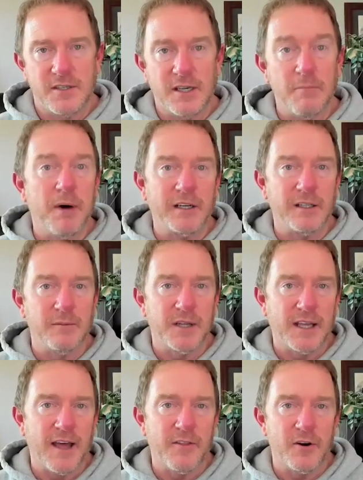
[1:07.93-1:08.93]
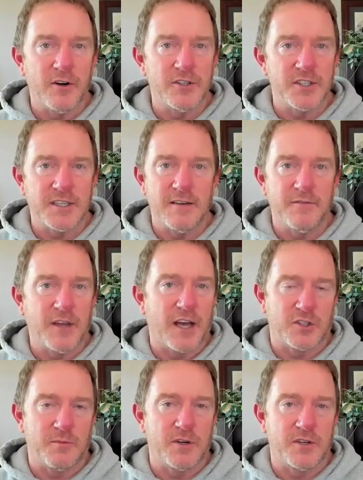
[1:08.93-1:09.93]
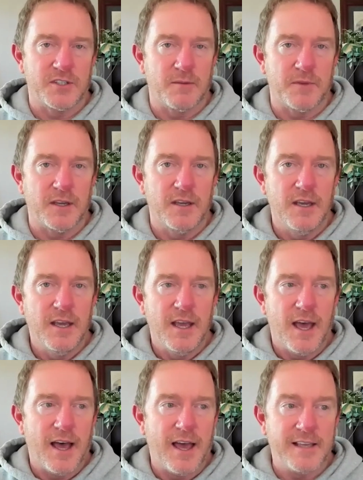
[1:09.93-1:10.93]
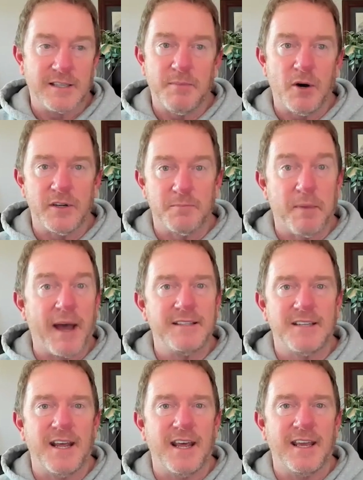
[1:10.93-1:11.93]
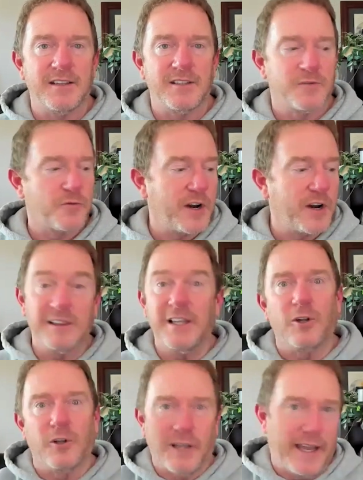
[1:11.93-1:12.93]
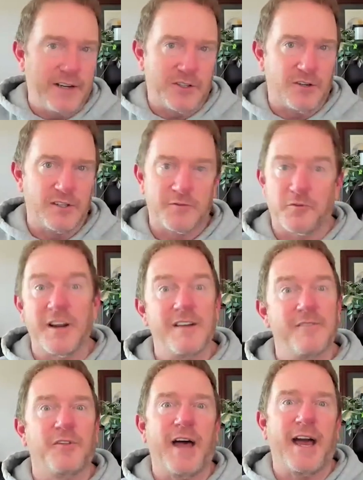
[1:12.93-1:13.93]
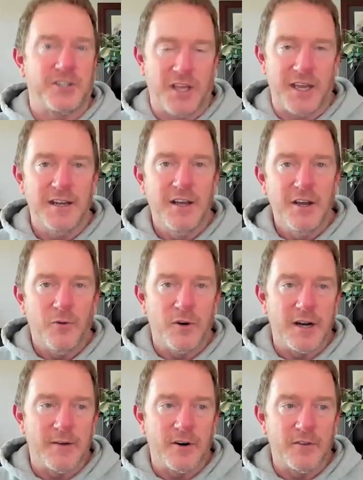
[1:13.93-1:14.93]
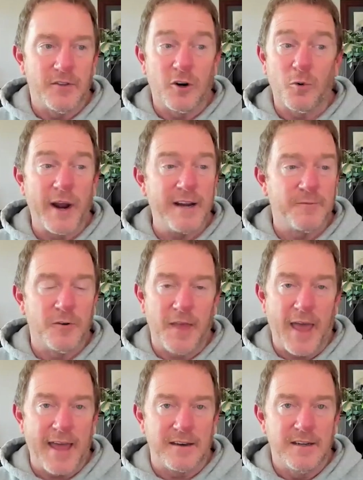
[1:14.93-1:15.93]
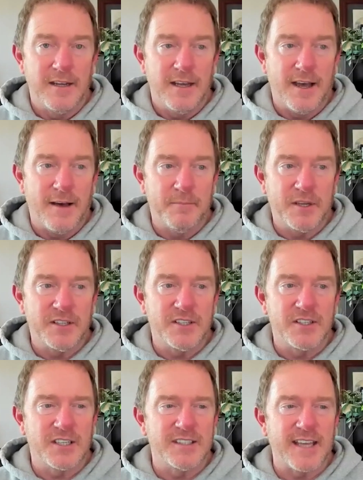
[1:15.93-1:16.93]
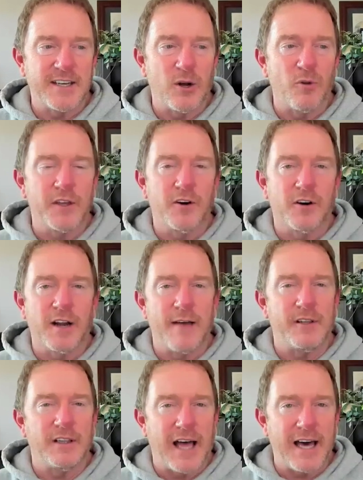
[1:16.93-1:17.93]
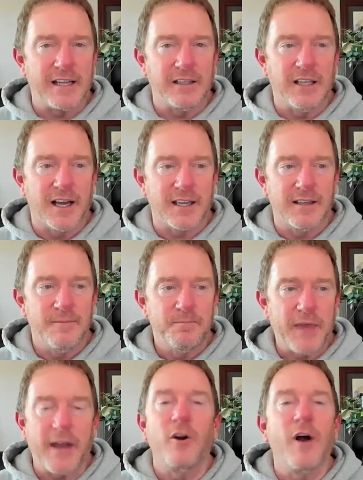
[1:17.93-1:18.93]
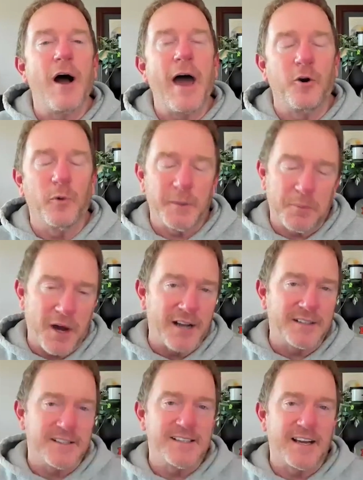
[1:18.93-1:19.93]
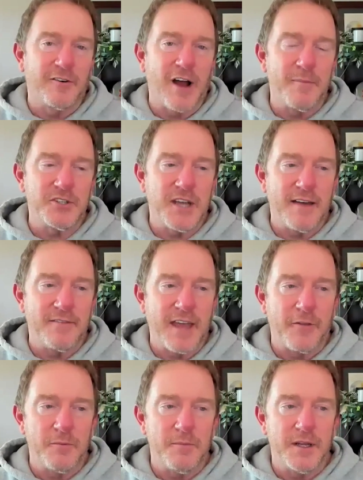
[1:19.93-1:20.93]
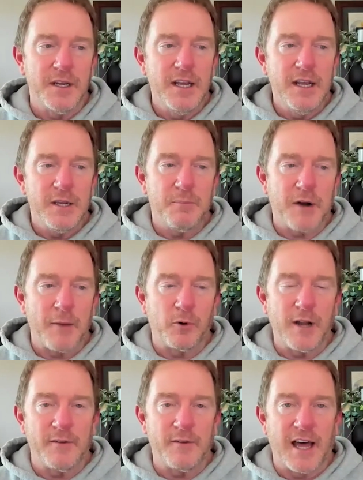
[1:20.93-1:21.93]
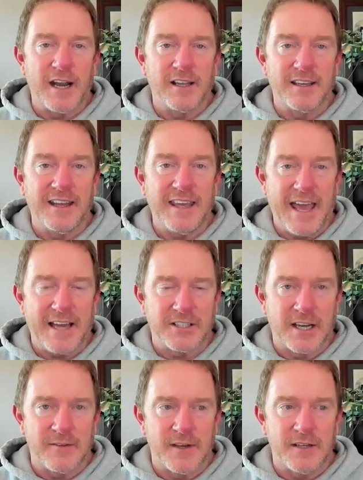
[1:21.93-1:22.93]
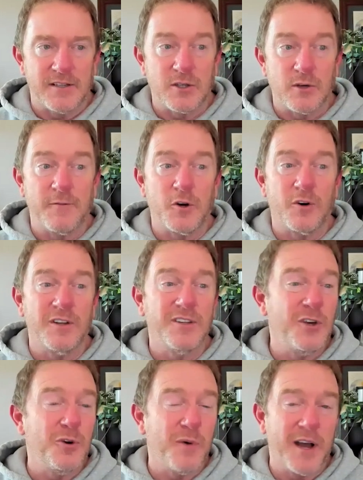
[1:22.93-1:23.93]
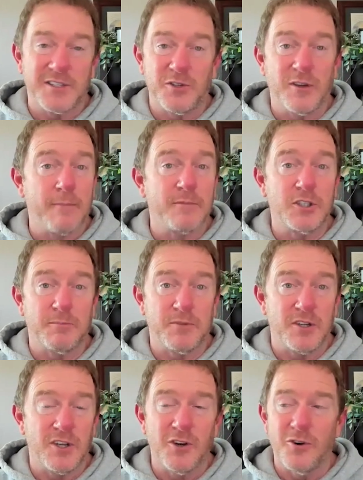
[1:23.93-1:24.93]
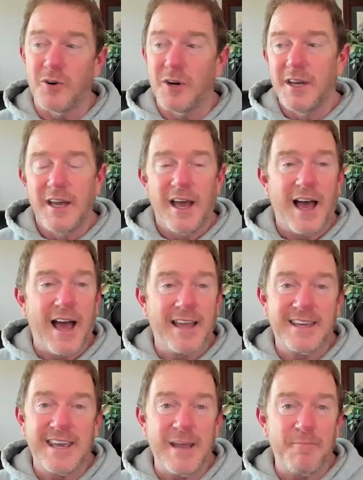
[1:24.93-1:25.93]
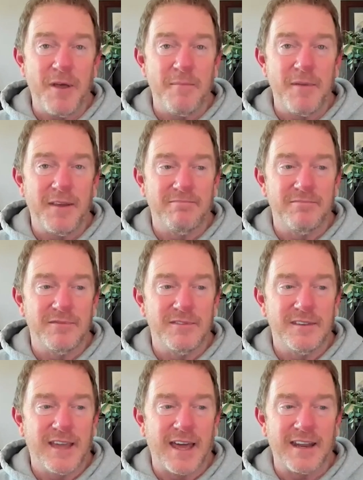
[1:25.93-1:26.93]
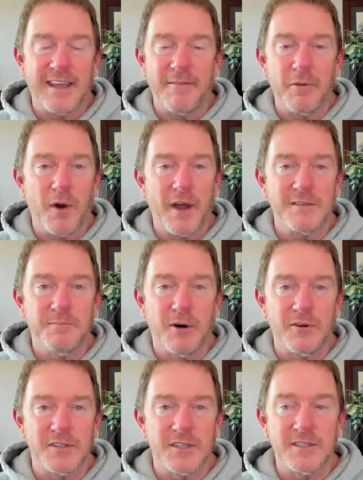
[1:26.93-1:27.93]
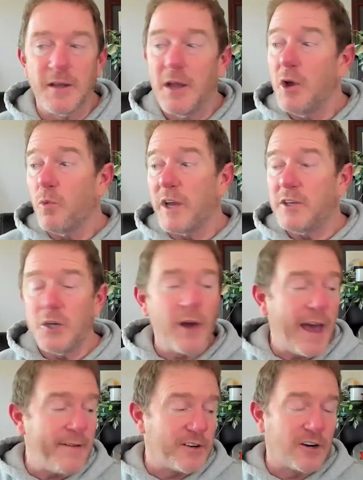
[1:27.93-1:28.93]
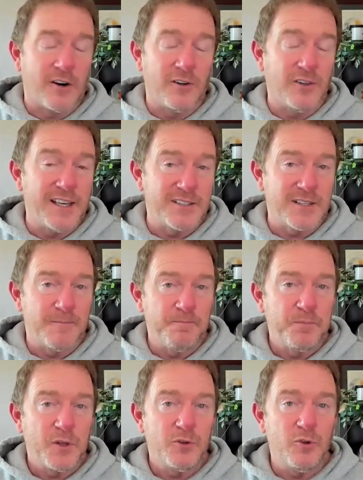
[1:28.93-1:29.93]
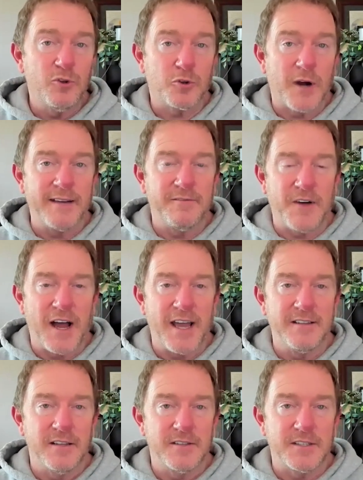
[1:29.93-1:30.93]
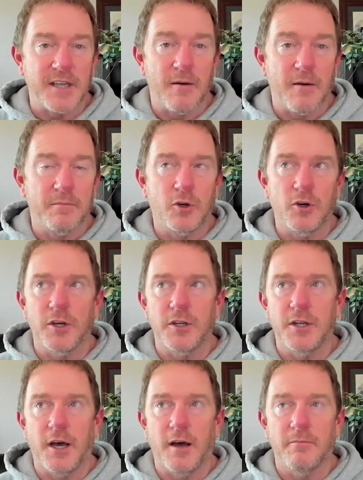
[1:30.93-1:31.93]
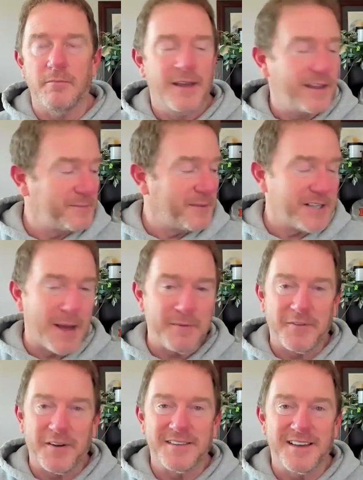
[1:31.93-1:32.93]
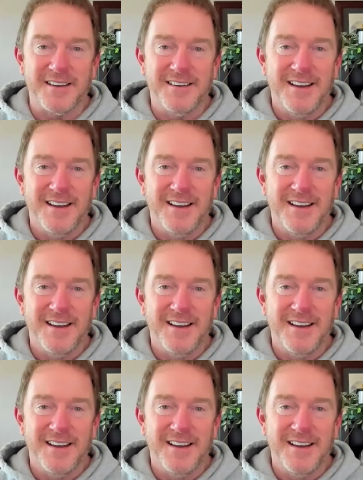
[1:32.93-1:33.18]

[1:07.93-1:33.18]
You can bundle them together and just give customers something uh, as a bonus. Buy today and get this free little lantern, this free flashlight, whatever. They're great for that. Um, just because I don't think you're going to have a lot of luck. I don't know. I don't know what the product is. I don't know how much you have, Catherine, but you probably won't have a lot of luck getting cash out of it. So if you're in the U S, you can get them shipped to you. I keep them and then kind of give them away as bonuses. We do have it on our list to try and find some good, um, yeah, it's my Shopify.